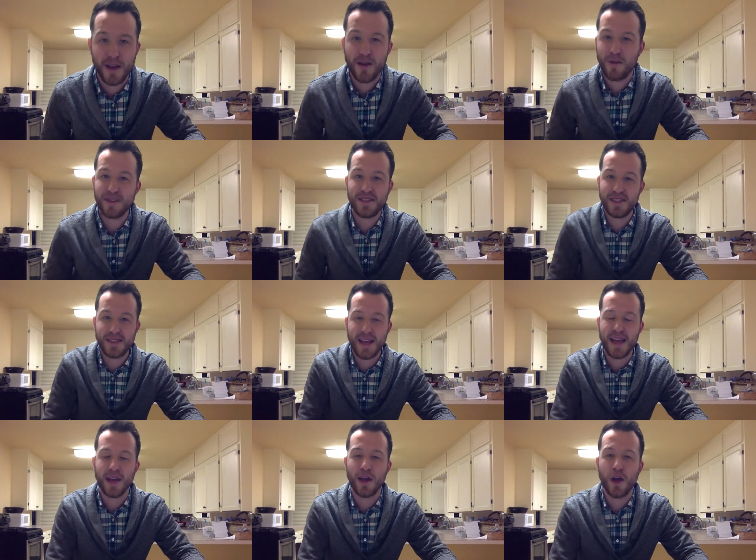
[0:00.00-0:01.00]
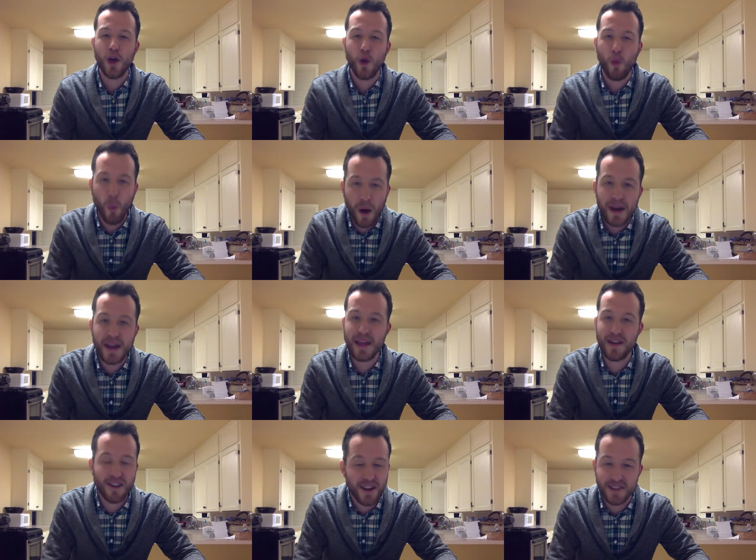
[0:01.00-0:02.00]
What is he saying? One day
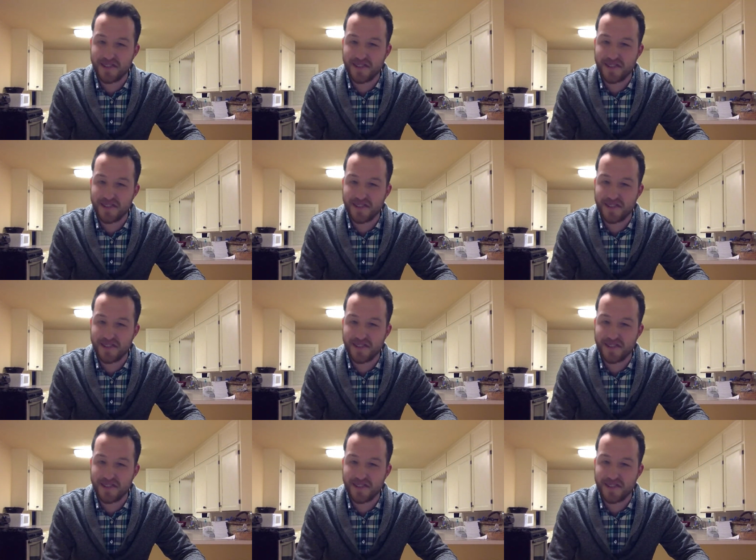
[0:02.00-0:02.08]
you're going to